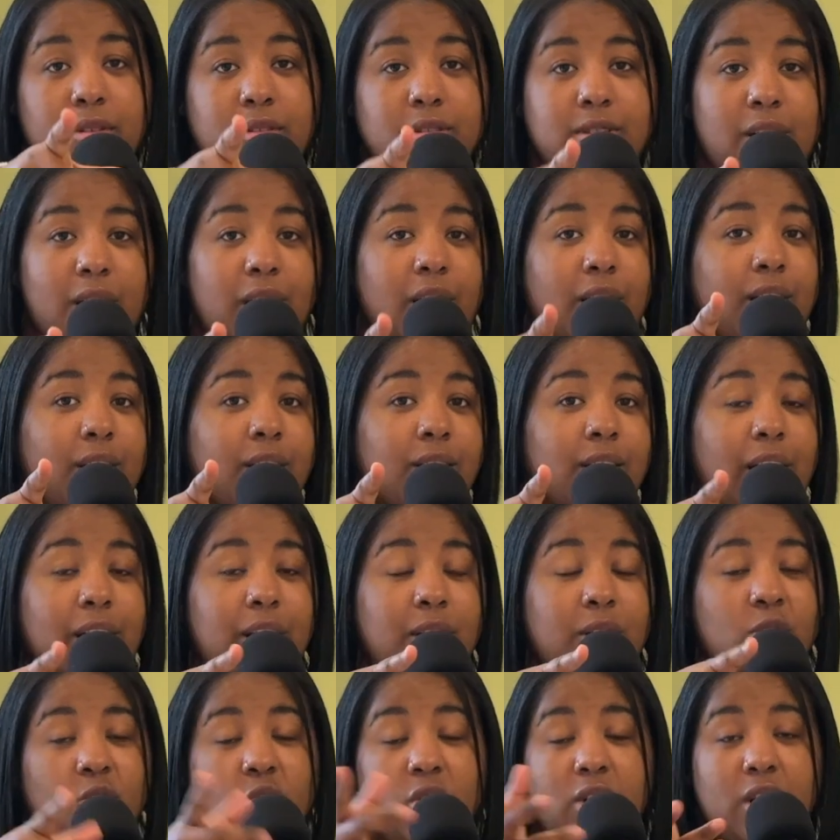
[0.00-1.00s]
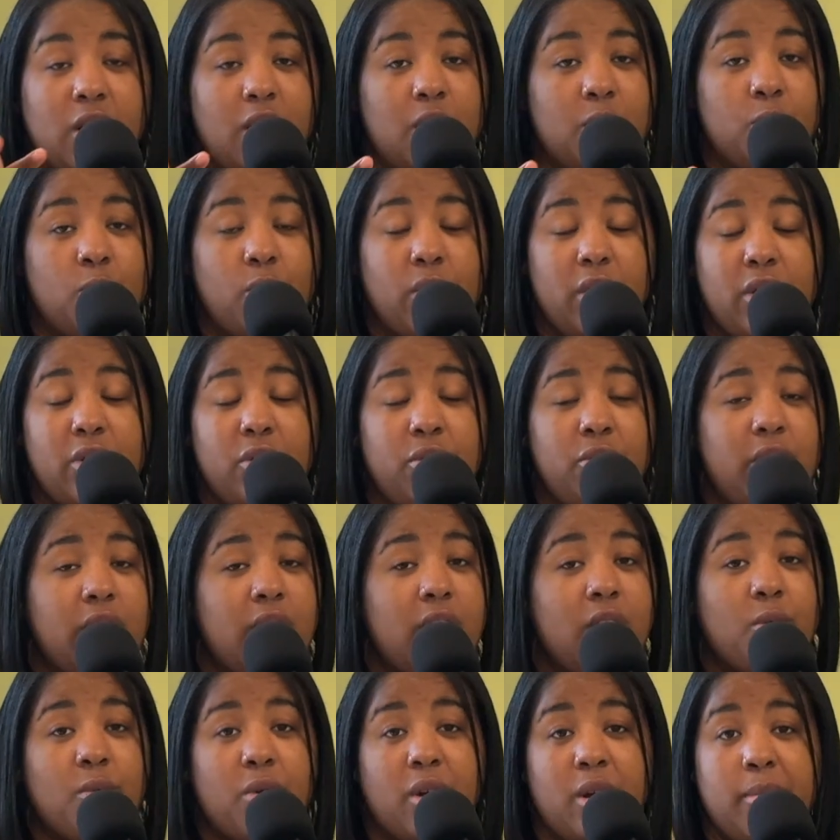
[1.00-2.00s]
turn. Like you ain't gotta
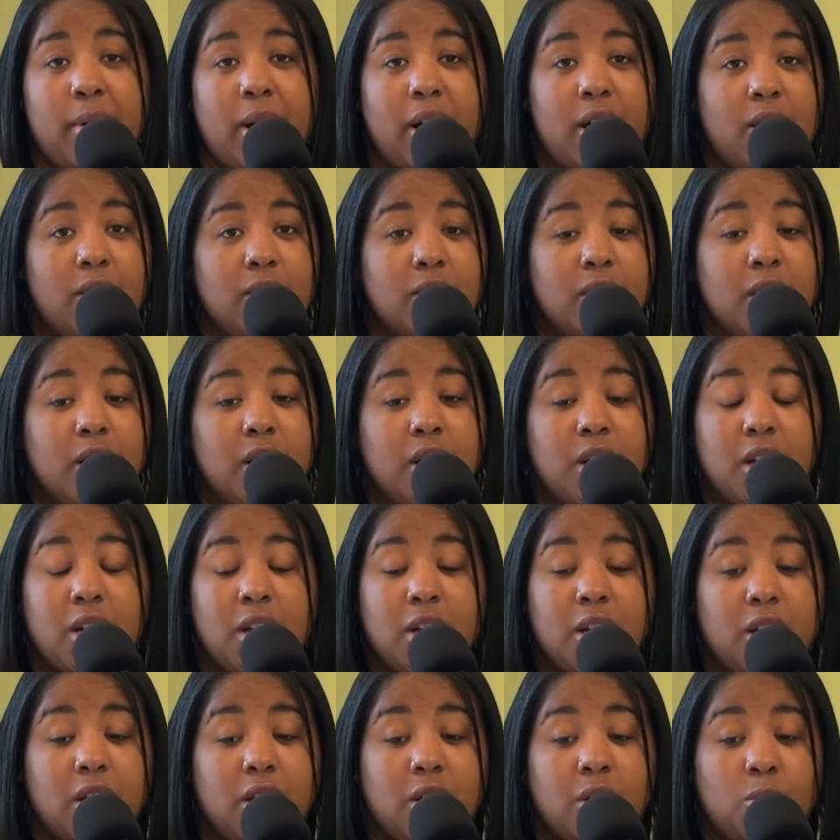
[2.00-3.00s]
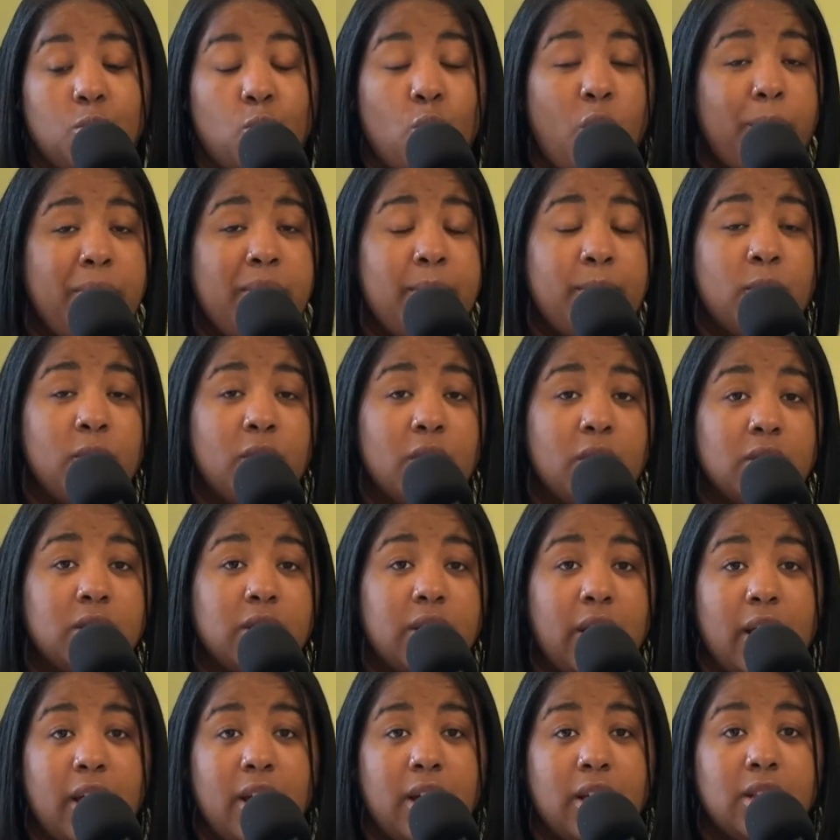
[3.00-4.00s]
worry about what people gonna
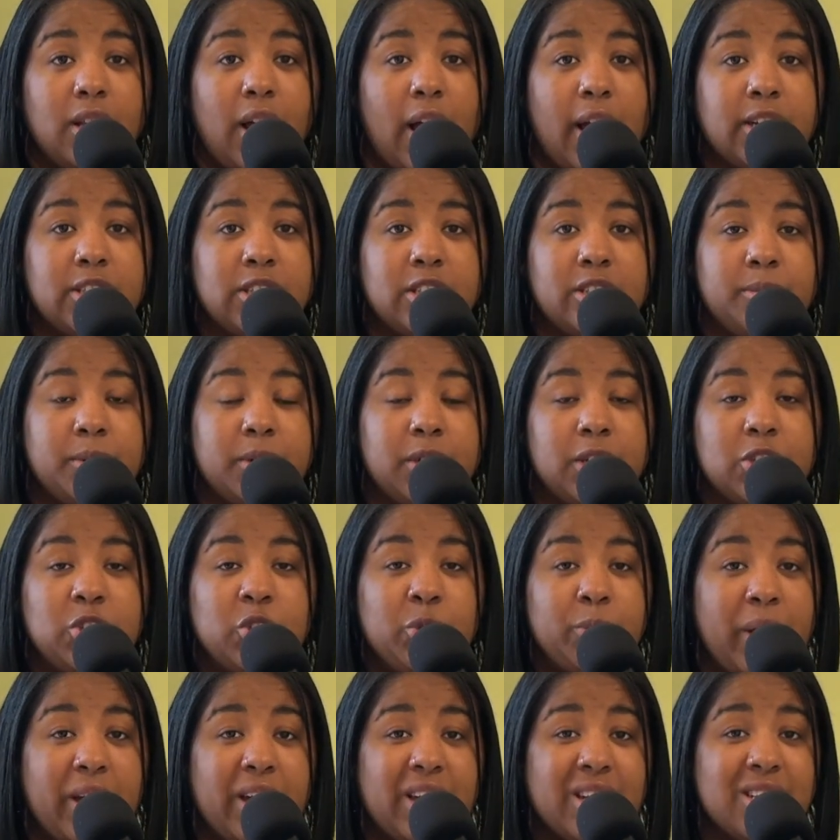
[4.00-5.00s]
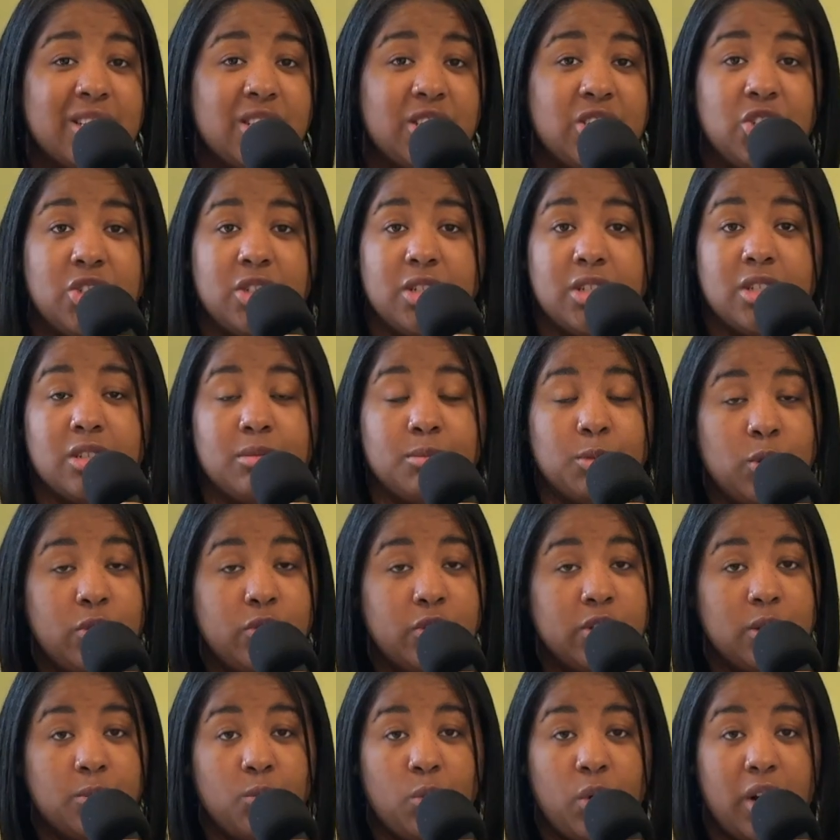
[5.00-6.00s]
think. Like just because you make a decision to move
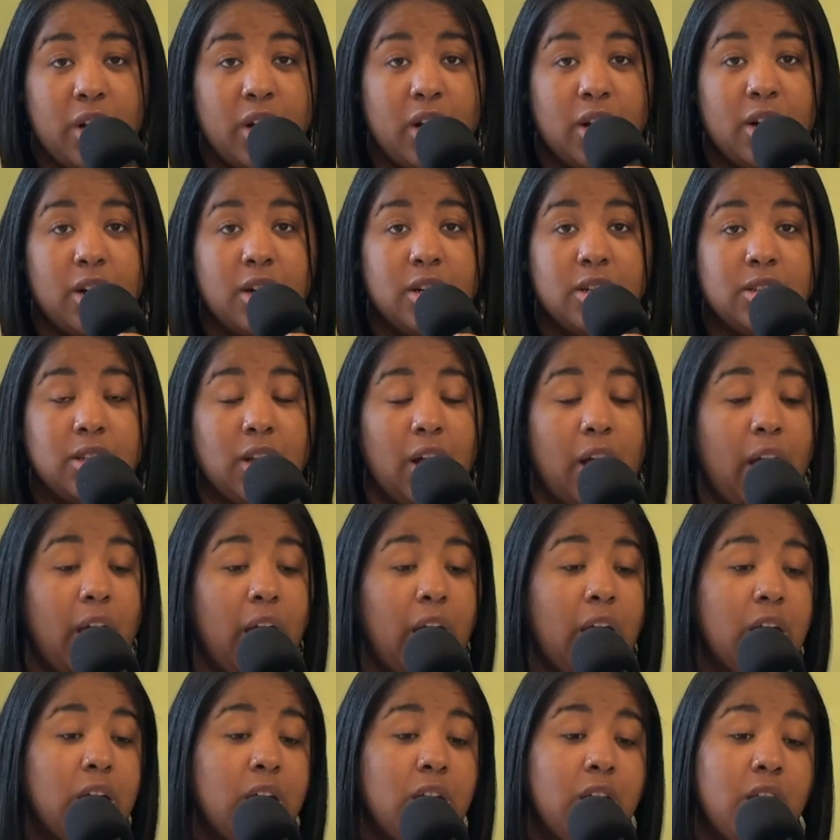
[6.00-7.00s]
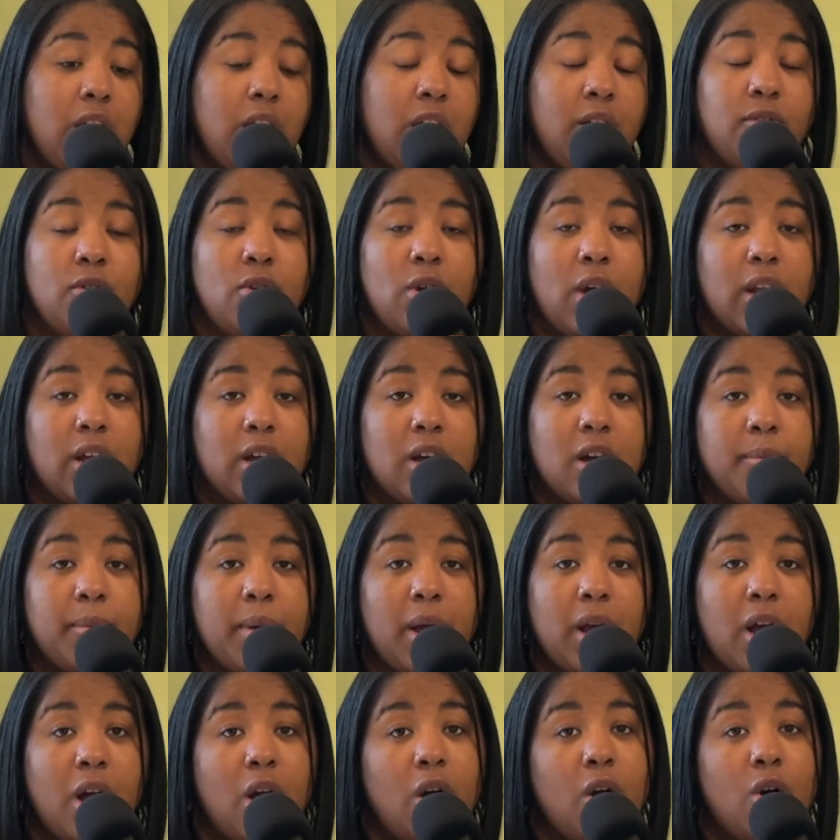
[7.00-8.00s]
somewhere, like if you gotta come
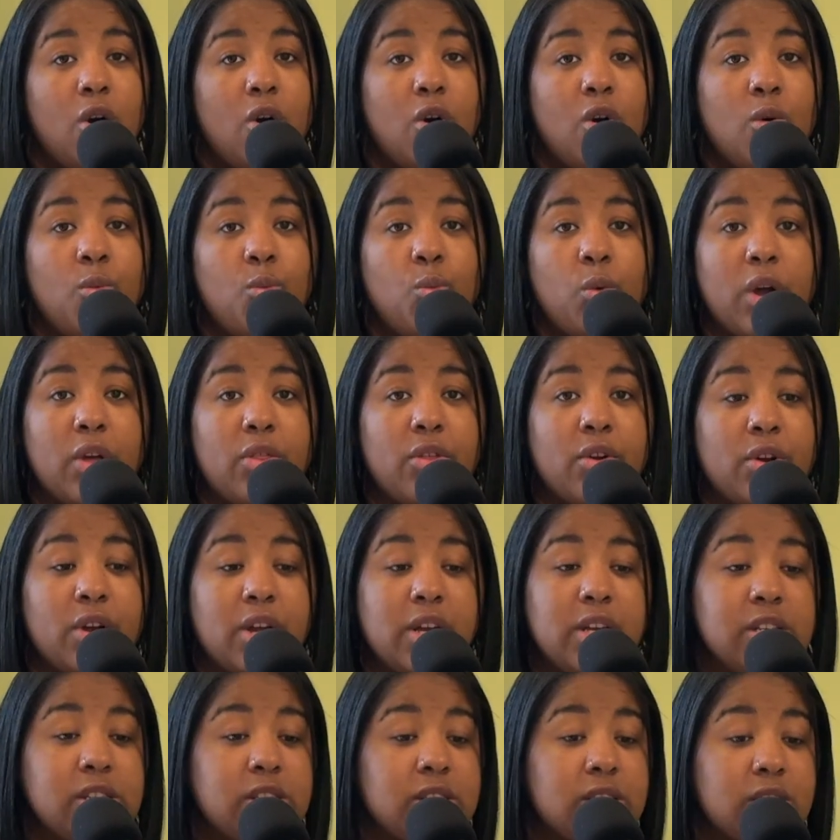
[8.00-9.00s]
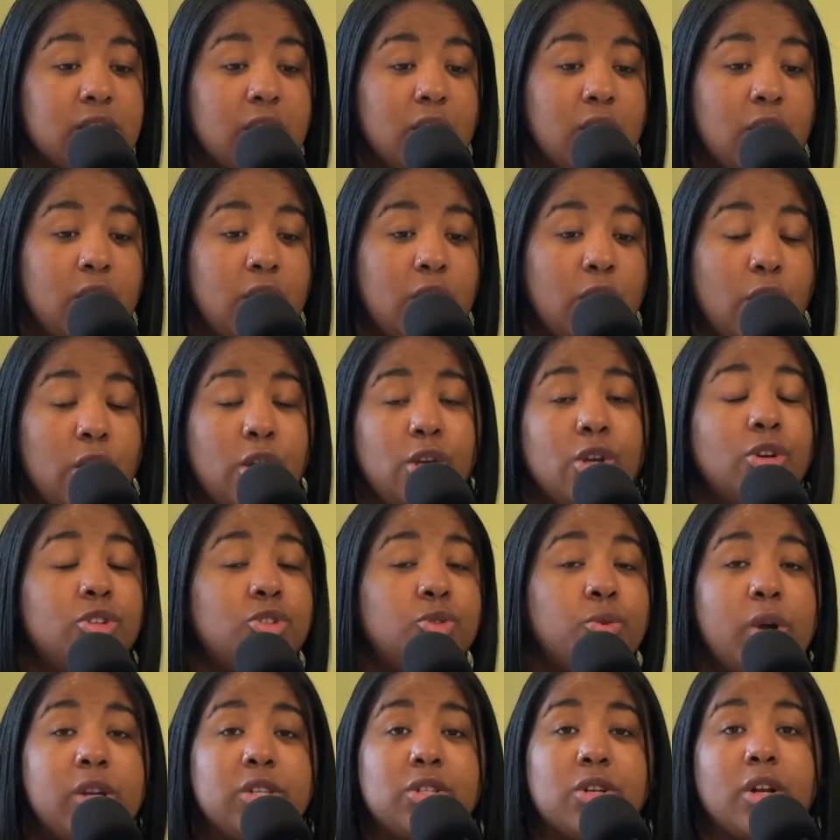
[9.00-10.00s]
back home, whether it's your
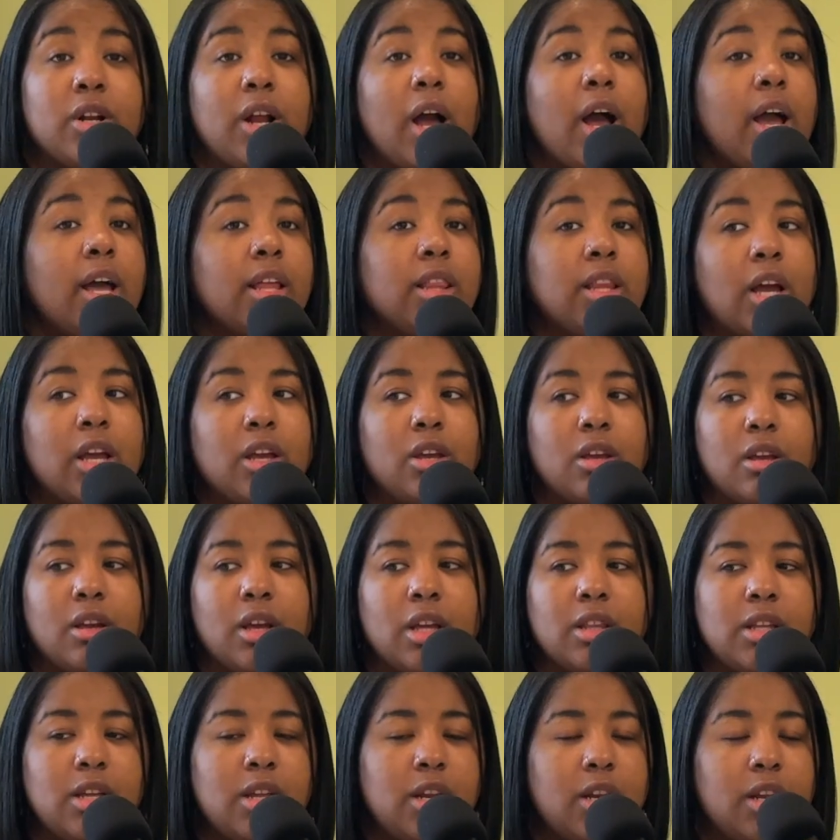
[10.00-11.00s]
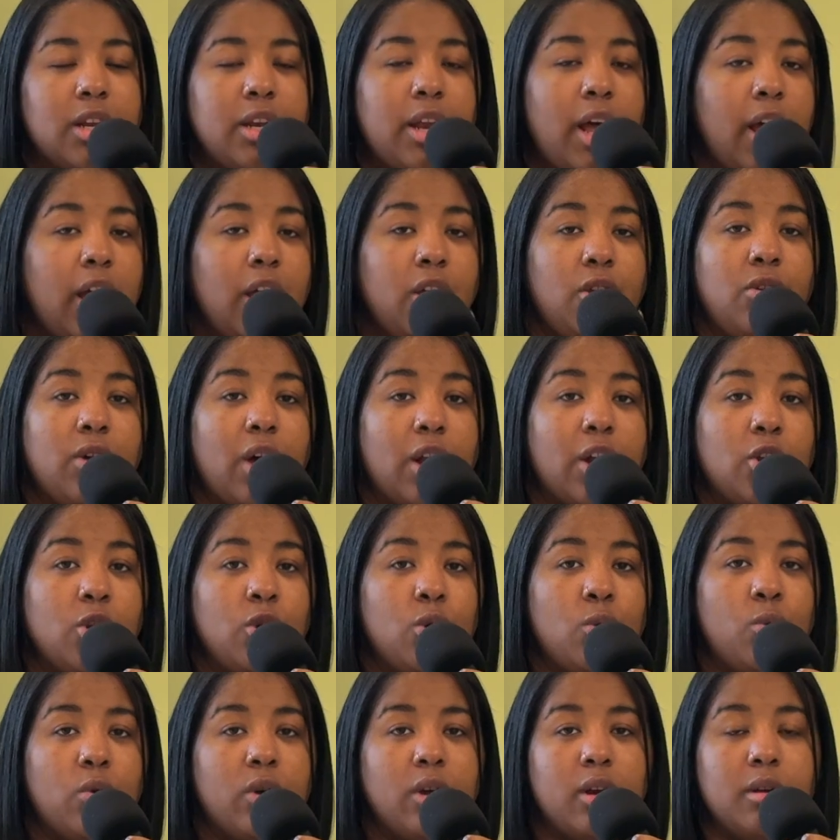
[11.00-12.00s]
choice or not, like at the end of the day, you gotta
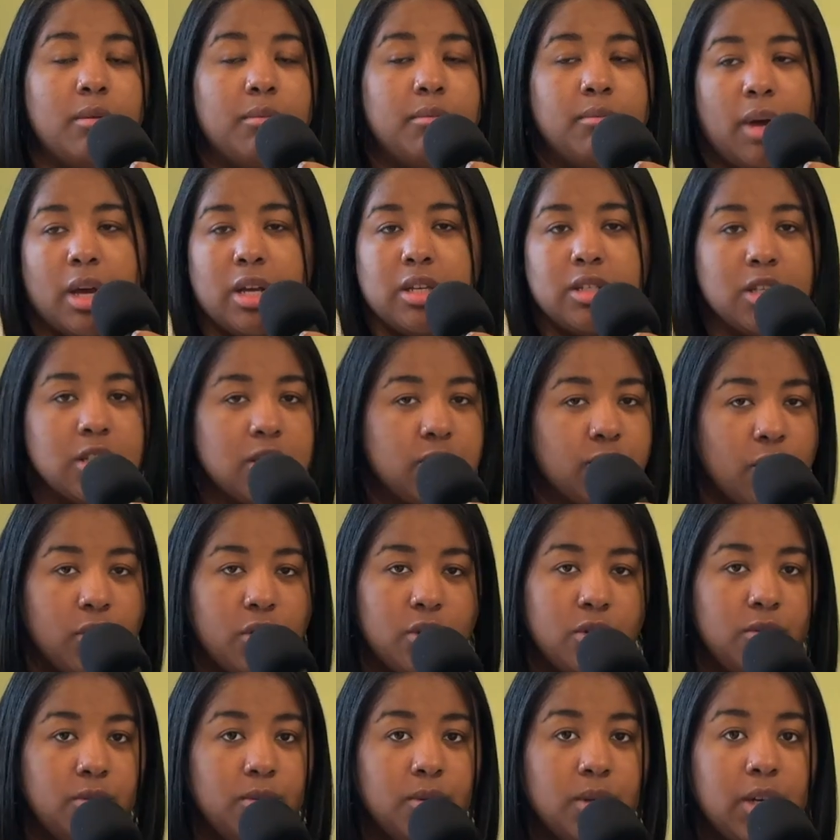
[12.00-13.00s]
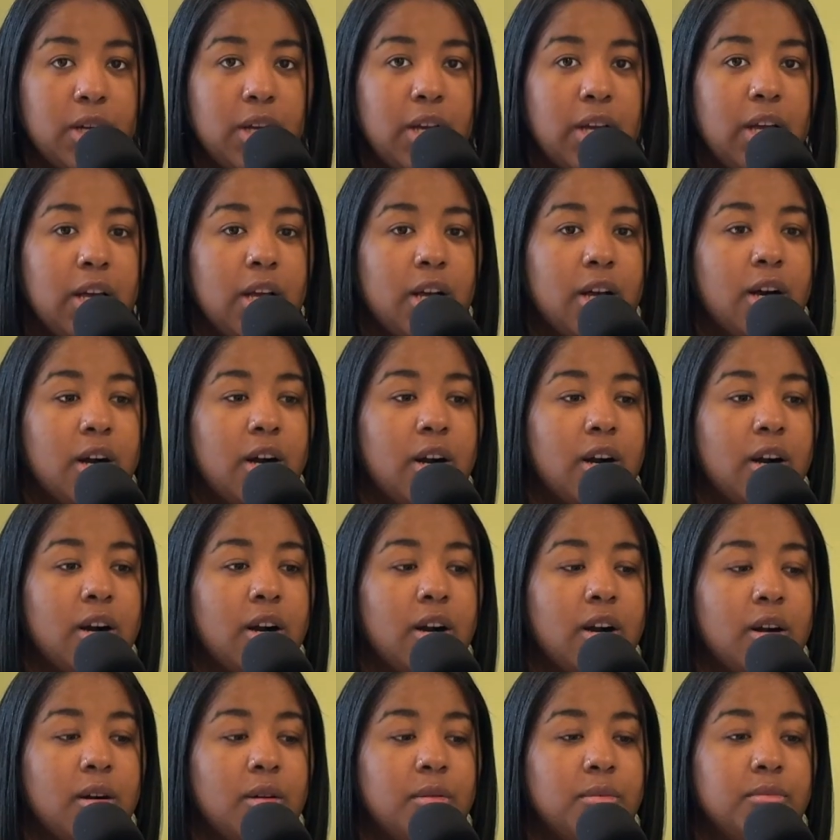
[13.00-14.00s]
do what makes sense for you.
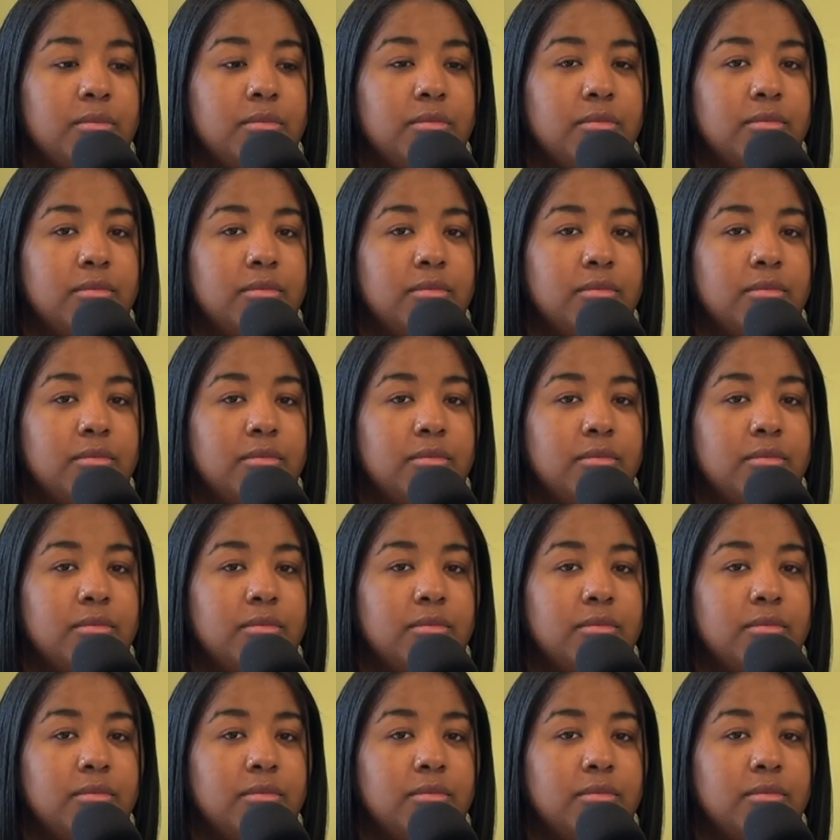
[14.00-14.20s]
And